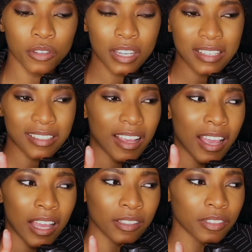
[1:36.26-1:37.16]
doesn't
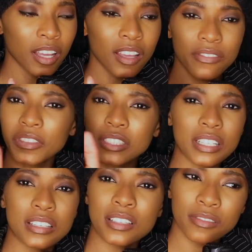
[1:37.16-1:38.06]
have
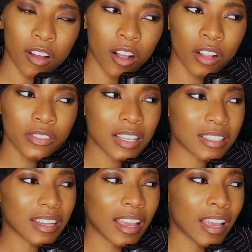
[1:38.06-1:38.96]
filters involved,
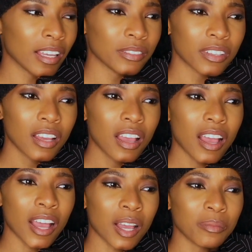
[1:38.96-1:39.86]
doesn't have
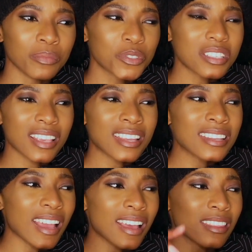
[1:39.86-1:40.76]
just
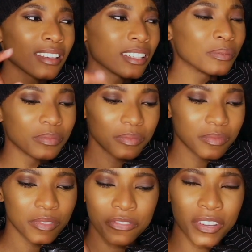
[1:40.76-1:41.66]
any other
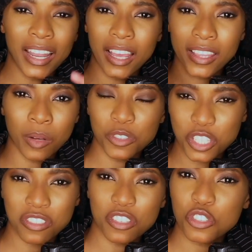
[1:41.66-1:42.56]
filler that will
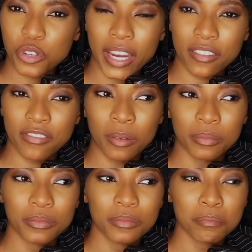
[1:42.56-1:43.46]
just distract
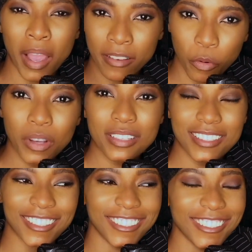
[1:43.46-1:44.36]
from my voice.
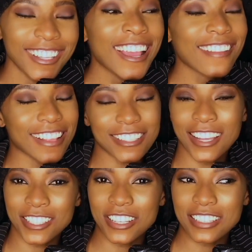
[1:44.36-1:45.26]
That
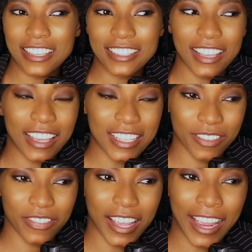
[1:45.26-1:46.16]
sounds narcissistic, as
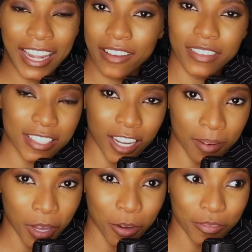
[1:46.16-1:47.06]
if like I love the sound of
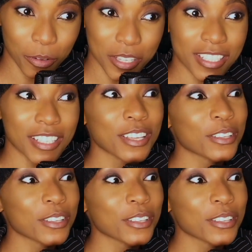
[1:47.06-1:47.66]
my own voice.